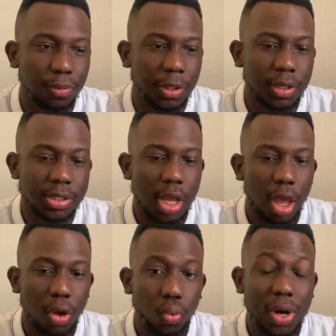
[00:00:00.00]
Because
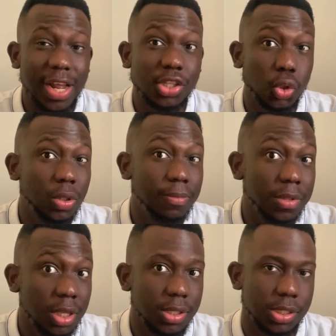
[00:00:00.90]
when I told him
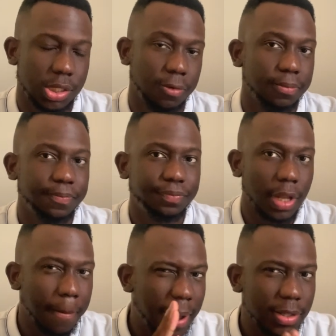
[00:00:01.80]
this,
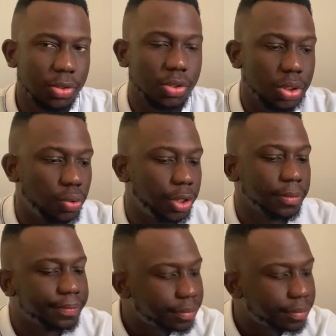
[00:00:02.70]
back to the story,